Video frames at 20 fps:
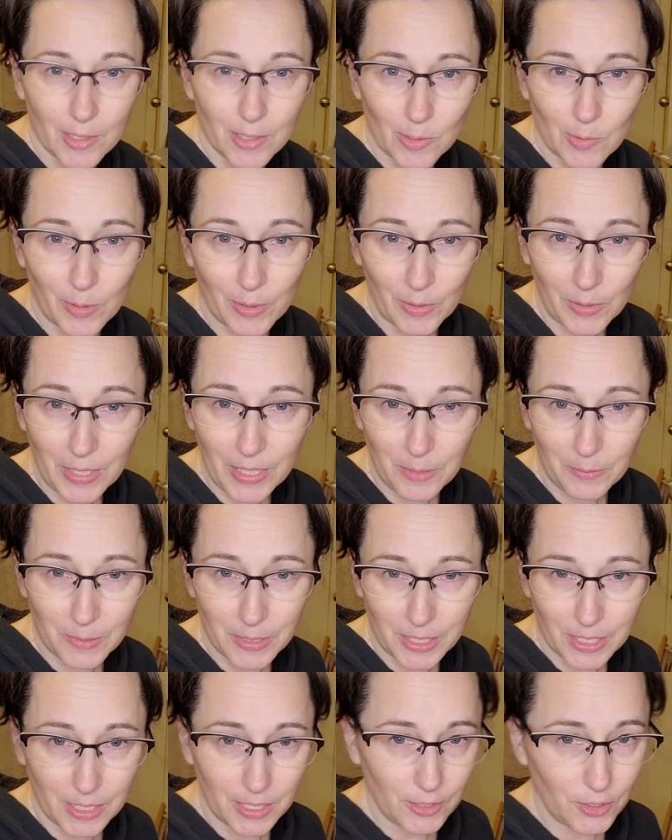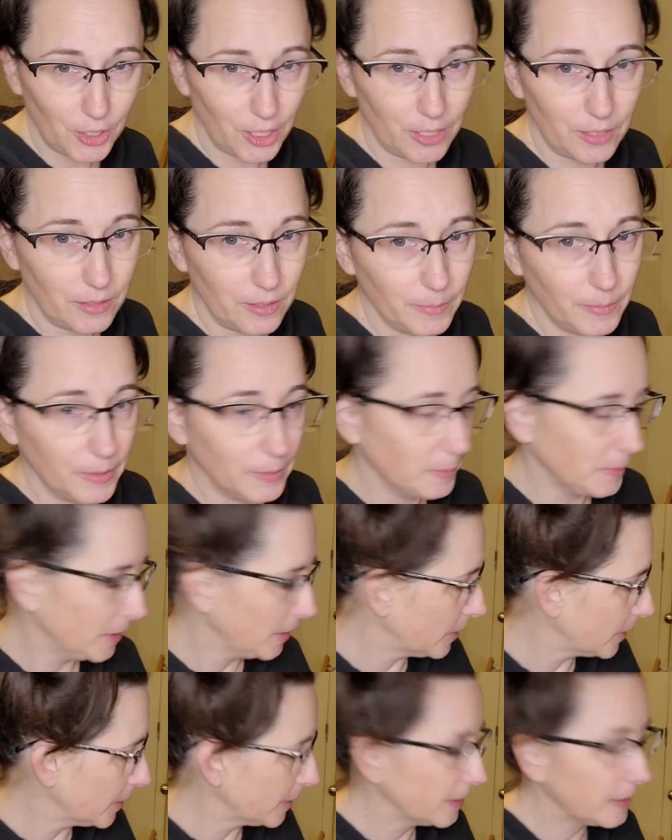So I thought I would share something with
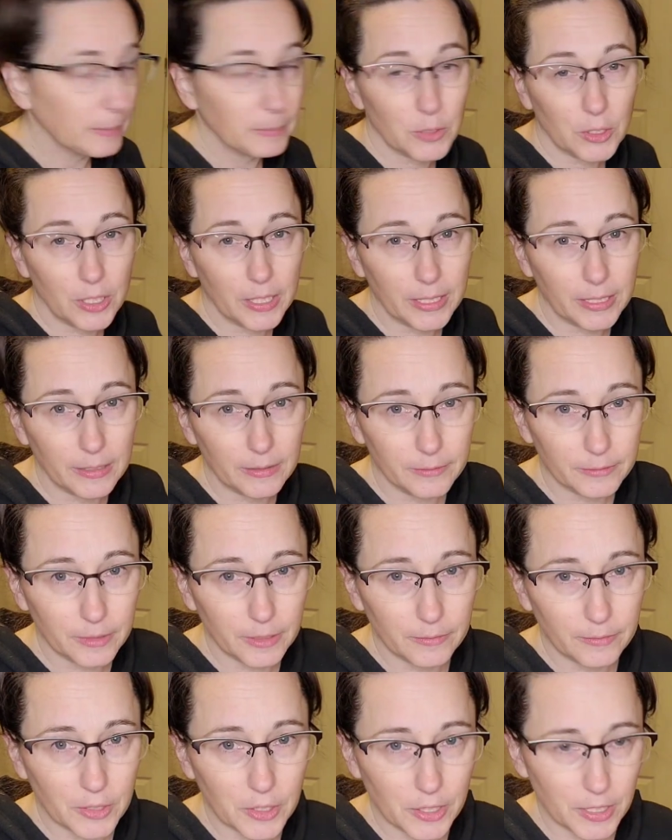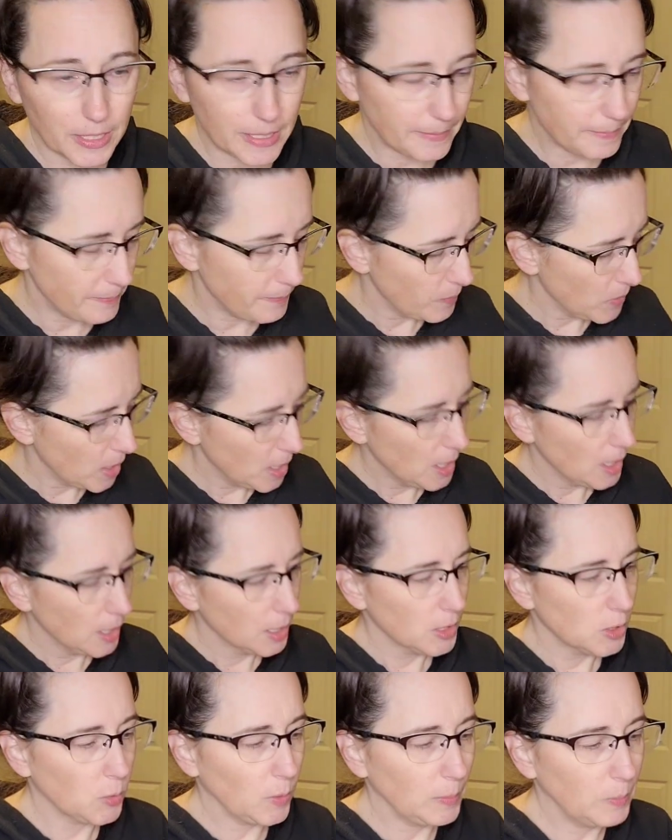y'all that I'm trying out for the first time.
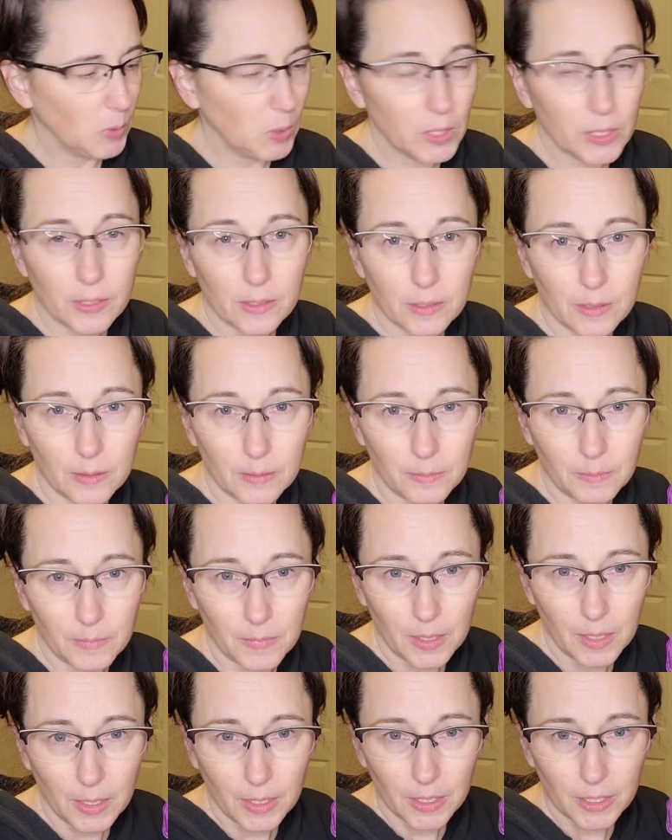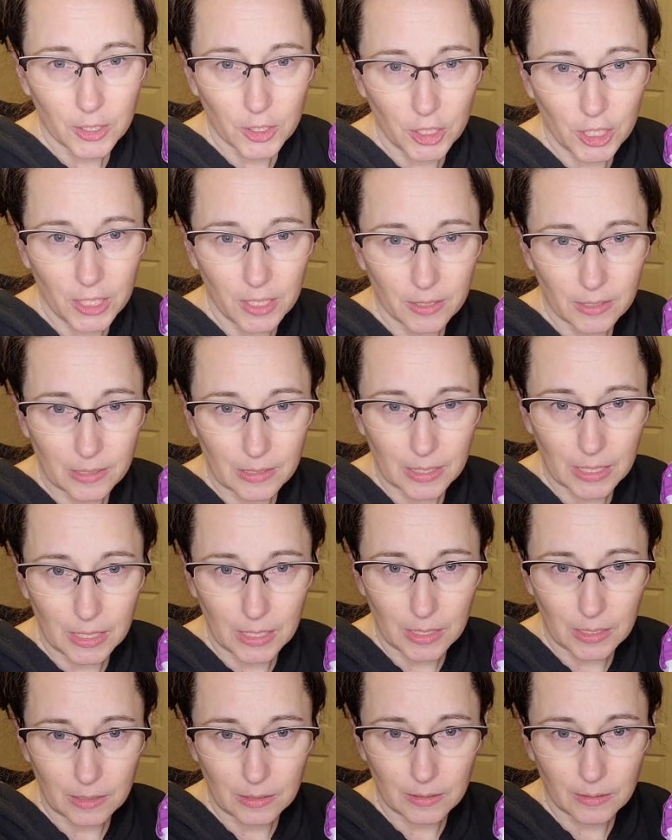So I bought some chia
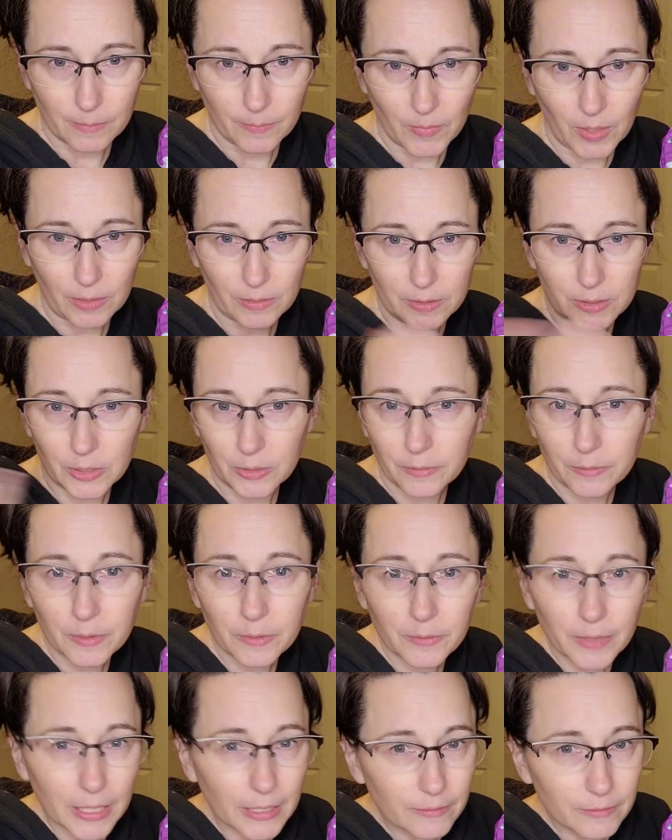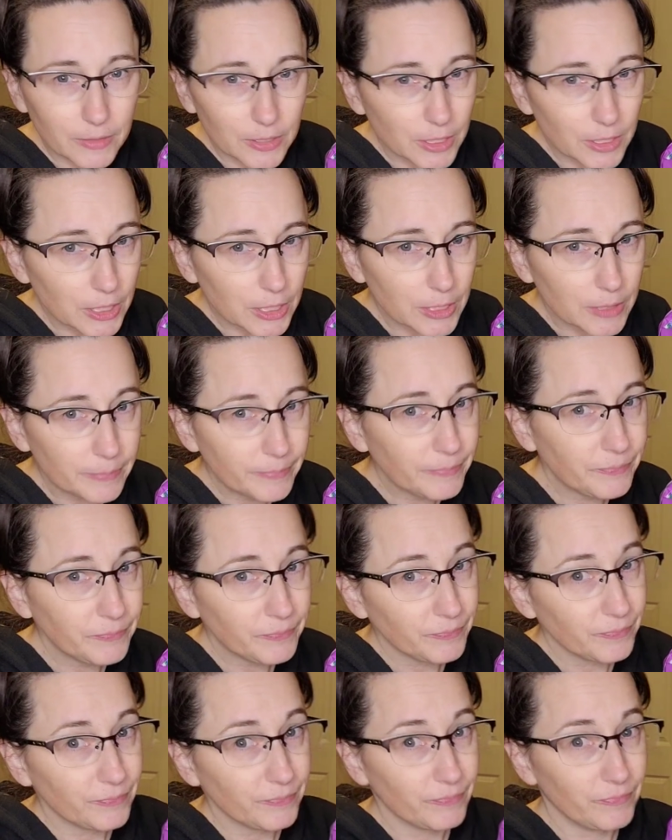seeds. I don't know if you've ever
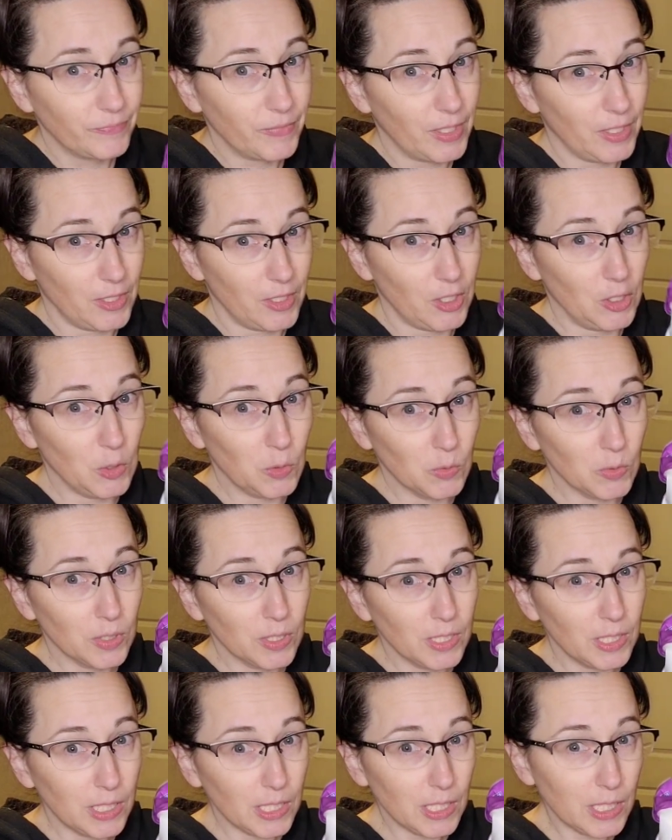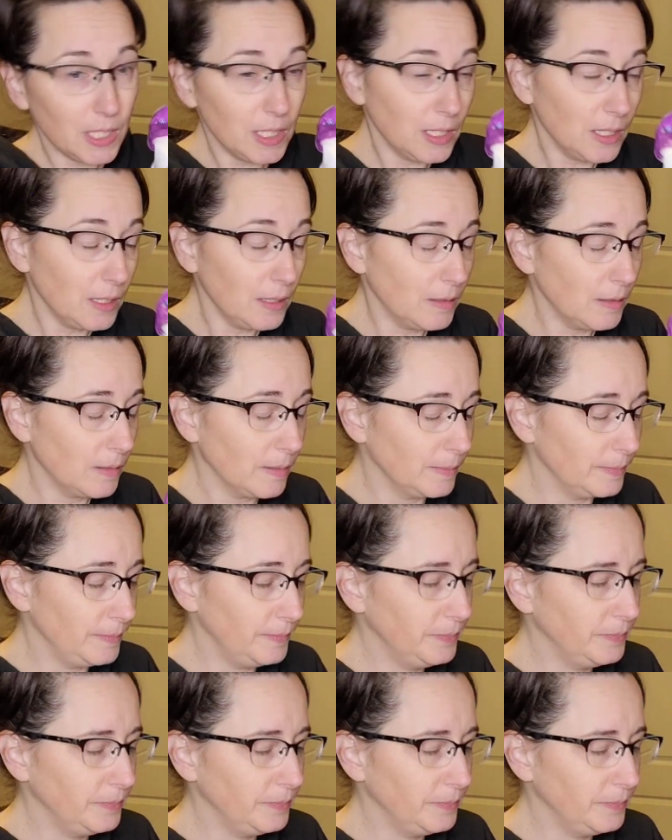used these.